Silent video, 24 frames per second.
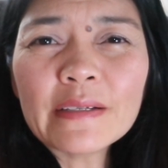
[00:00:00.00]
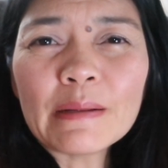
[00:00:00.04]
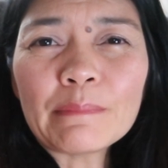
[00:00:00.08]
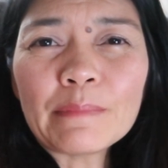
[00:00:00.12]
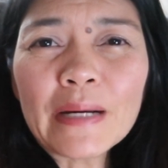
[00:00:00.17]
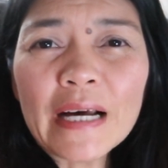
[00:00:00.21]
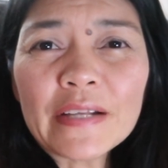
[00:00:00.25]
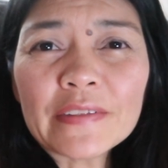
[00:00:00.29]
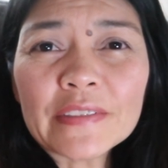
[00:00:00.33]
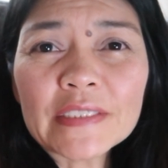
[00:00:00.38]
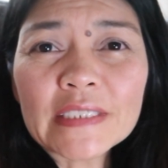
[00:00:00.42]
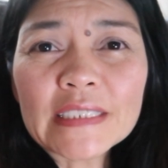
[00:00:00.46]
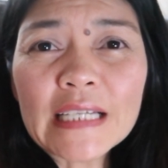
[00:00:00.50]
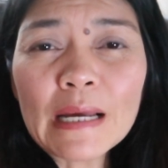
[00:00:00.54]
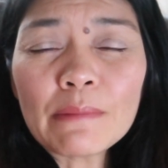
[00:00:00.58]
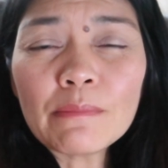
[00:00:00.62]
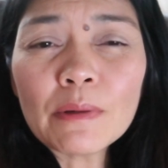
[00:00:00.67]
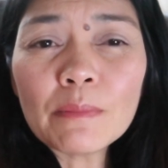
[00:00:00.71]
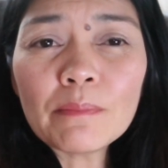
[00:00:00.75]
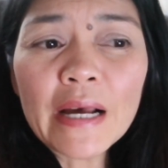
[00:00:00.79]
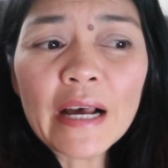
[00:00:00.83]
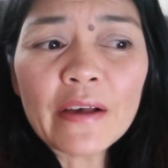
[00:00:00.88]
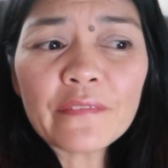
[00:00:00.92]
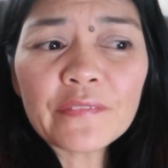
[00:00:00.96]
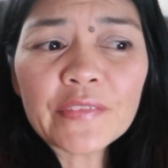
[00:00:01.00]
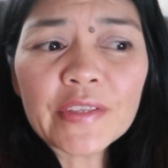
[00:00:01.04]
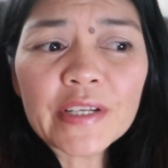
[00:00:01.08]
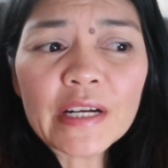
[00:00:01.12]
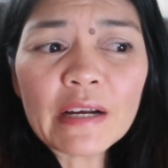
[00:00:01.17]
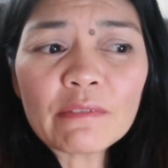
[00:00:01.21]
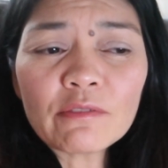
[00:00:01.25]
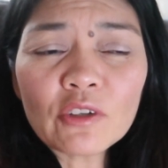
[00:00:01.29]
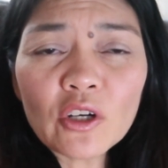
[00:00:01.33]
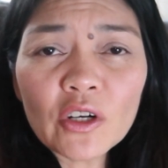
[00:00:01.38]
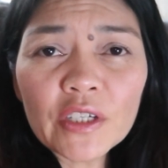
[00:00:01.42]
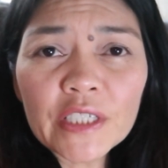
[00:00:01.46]
about the same amount that
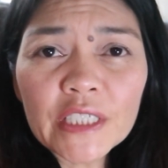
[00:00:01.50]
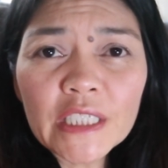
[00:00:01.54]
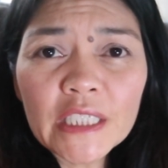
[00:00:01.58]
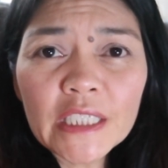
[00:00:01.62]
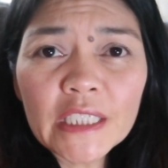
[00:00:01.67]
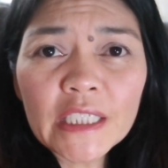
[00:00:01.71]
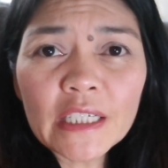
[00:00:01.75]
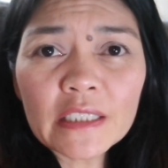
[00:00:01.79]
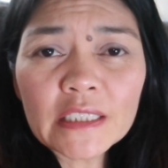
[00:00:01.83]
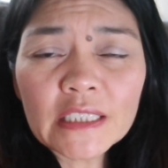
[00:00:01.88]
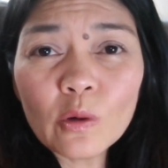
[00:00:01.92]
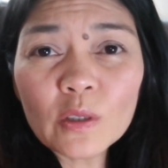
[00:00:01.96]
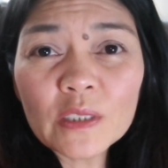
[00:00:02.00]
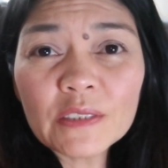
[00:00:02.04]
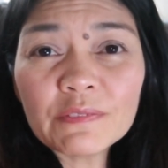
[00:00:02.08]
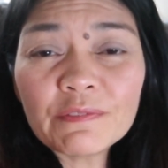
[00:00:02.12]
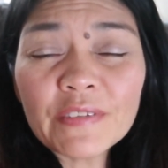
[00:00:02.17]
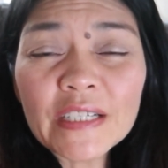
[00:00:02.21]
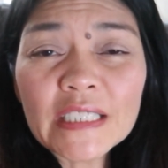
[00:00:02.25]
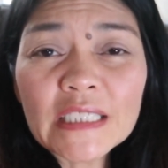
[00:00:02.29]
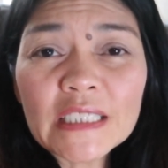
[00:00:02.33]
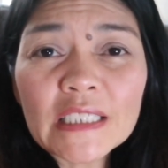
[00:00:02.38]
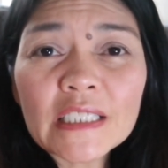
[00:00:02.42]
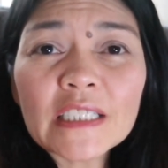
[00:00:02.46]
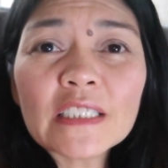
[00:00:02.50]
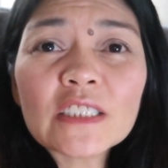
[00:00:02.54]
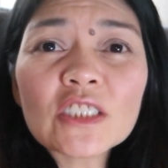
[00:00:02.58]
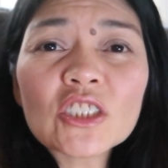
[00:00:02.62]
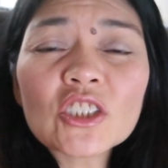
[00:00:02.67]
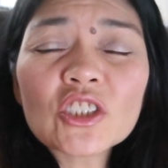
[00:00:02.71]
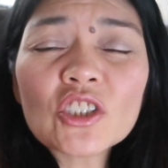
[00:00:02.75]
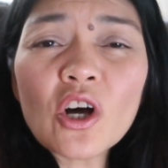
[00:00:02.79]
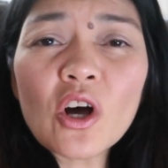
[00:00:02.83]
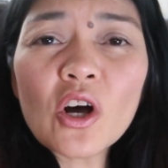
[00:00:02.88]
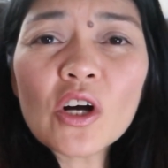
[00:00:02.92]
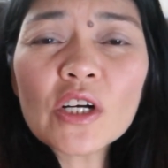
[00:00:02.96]
I've got here or invested in
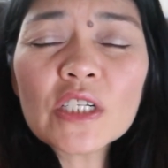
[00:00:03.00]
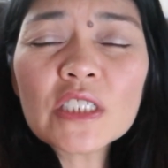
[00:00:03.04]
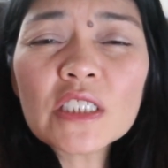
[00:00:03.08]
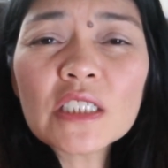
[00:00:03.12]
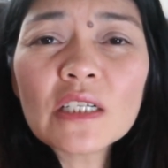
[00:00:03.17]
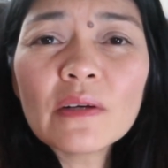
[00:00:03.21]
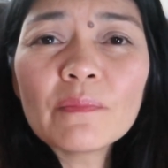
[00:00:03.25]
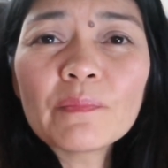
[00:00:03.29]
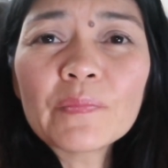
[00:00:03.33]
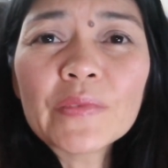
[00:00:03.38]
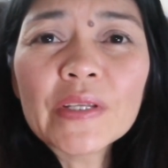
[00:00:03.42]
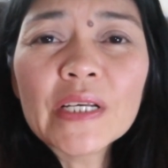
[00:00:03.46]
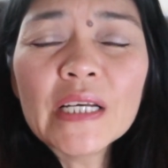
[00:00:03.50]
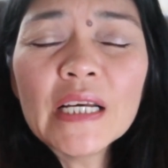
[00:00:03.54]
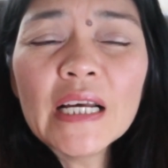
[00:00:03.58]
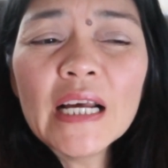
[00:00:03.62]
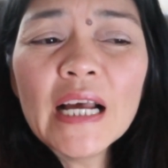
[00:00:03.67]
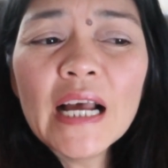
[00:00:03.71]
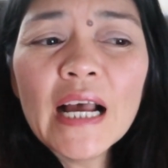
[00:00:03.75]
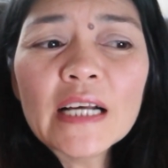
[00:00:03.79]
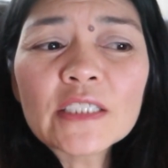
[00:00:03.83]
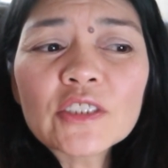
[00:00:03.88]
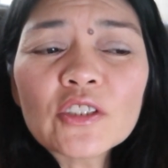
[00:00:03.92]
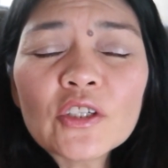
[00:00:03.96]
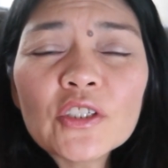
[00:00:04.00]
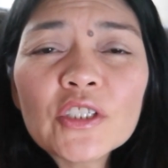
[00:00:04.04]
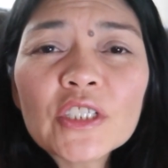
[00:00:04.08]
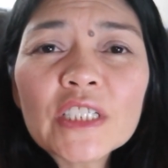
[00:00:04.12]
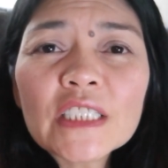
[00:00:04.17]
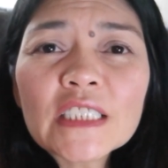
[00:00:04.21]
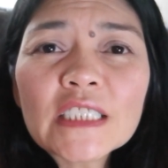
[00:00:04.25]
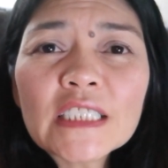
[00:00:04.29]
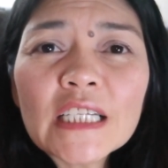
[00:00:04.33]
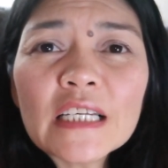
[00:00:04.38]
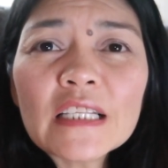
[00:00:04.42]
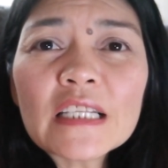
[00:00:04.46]
stocks. So you
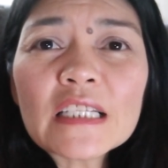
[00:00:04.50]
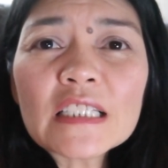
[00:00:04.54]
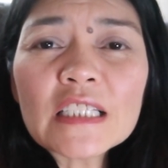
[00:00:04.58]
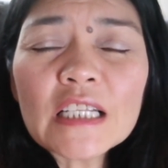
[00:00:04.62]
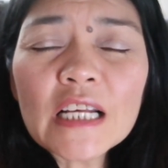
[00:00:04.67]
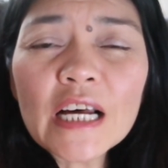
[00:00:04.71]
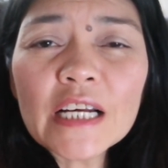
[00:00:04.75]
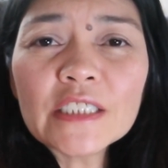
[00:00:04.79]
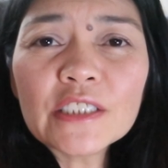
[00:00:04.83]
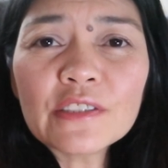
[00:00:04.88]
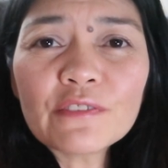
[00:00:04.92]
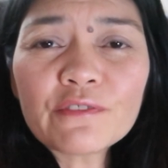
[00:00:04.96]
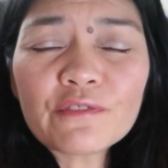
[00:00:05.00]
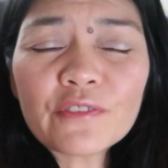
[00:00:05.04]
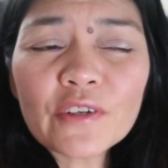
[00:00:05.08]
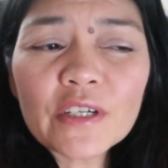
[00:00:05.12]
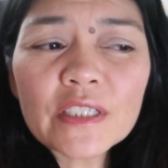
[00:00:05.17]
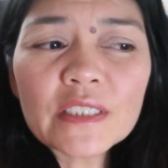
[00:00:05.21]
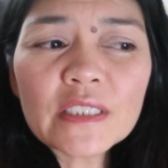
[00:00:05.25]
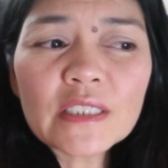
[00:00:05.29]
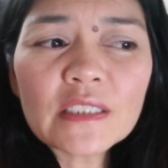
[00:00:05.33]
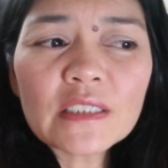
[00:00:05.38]
can see the slight difference.